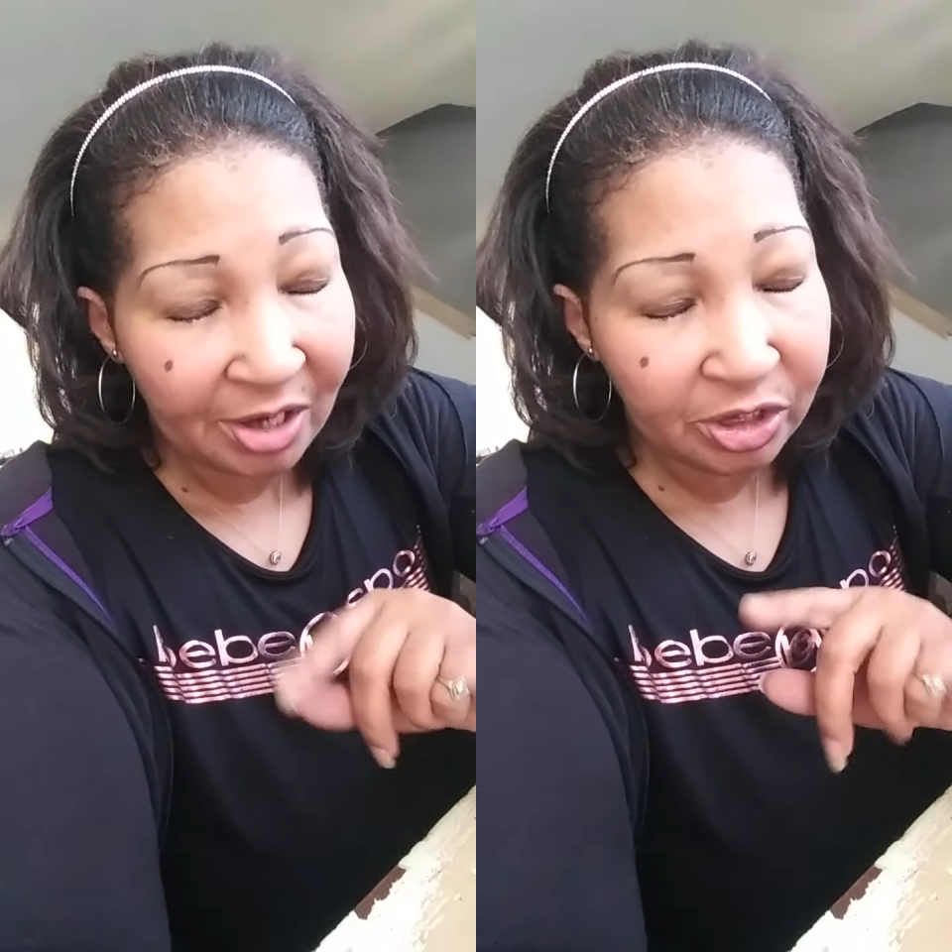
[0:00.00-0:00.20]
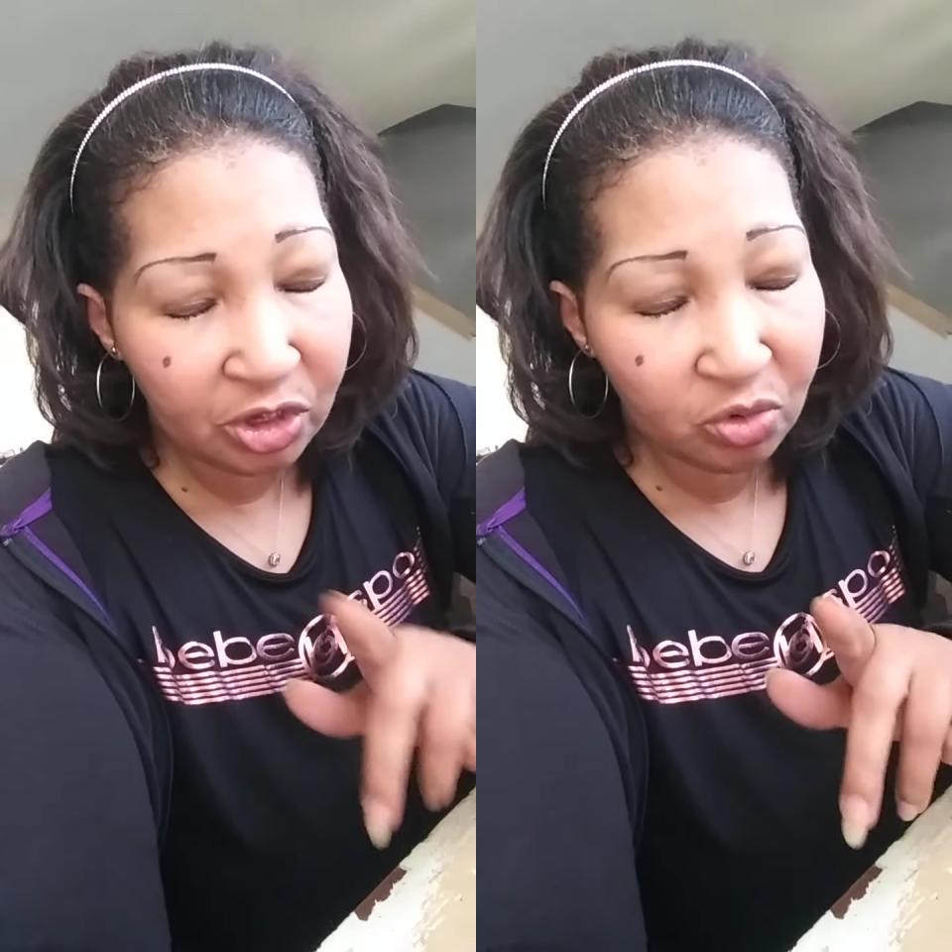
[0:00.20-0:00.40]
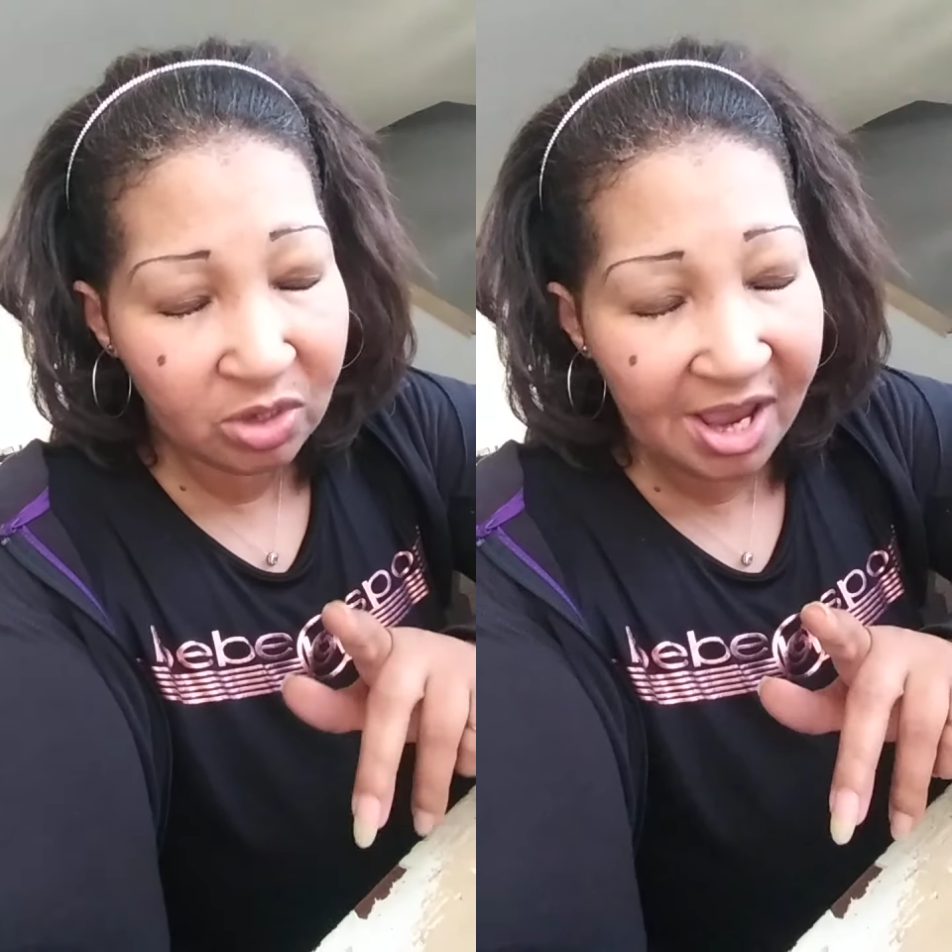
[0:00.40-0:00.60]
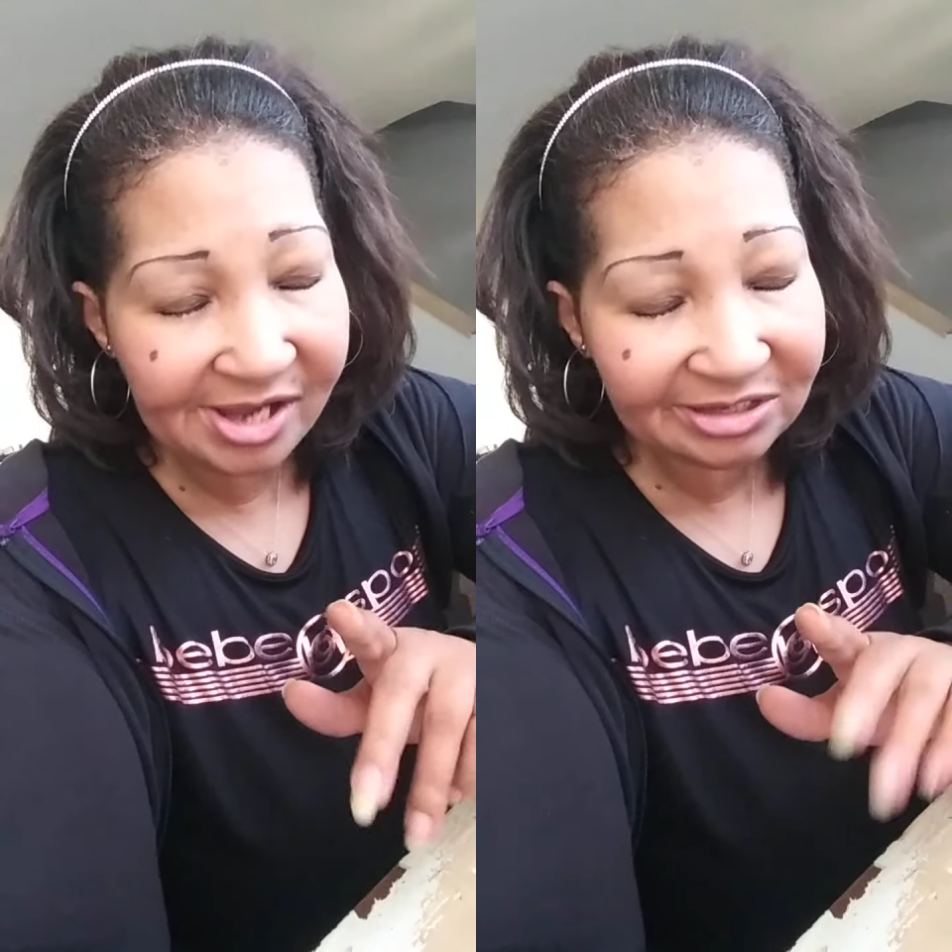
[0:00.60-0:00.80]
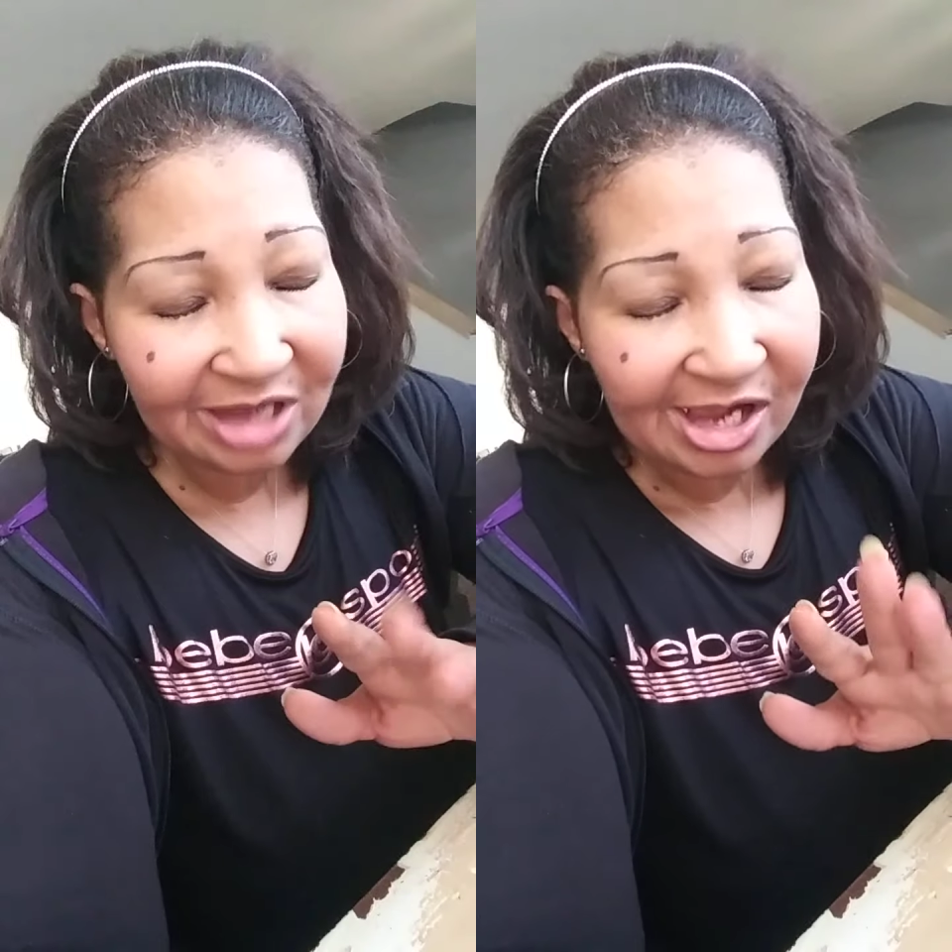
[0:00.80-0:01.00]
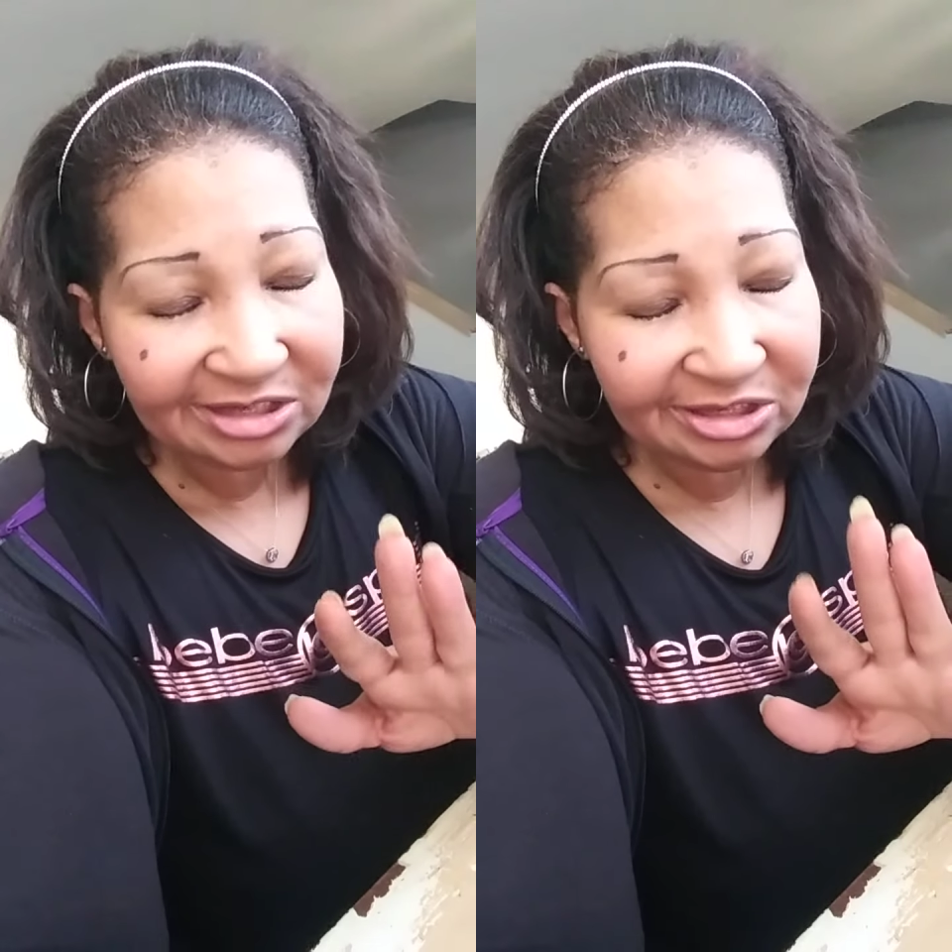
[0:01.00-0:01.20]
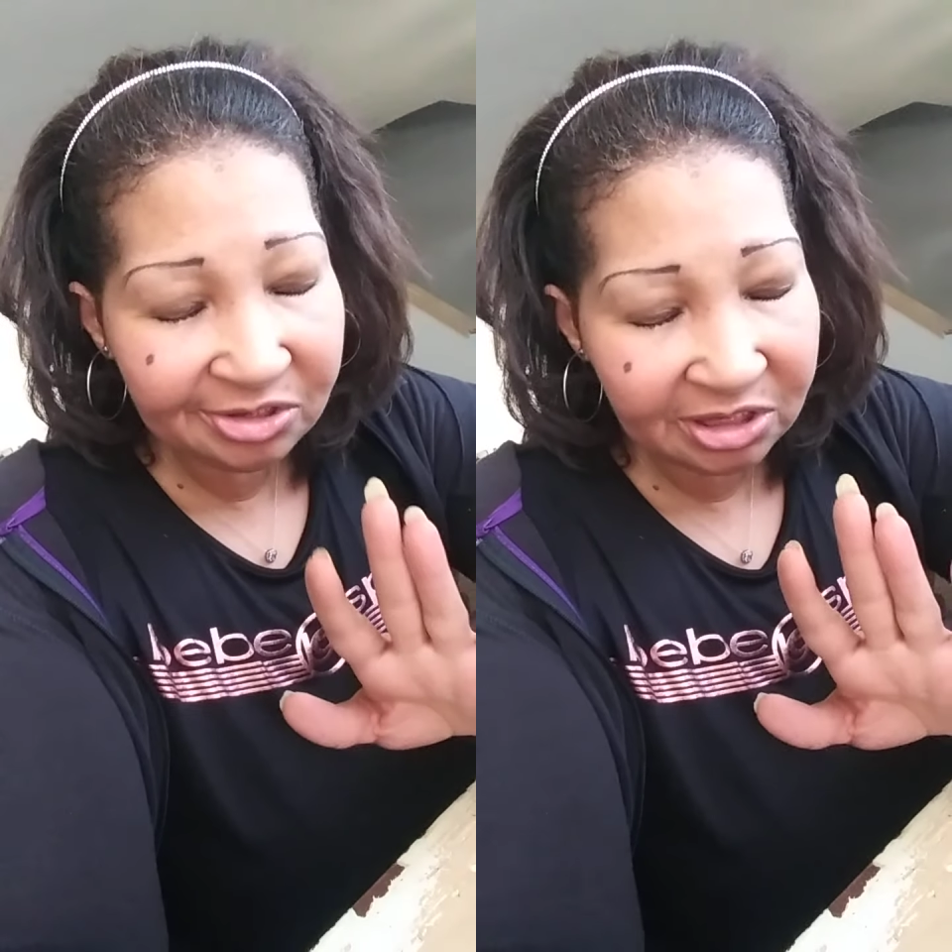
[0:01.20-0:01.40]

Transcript: unit, in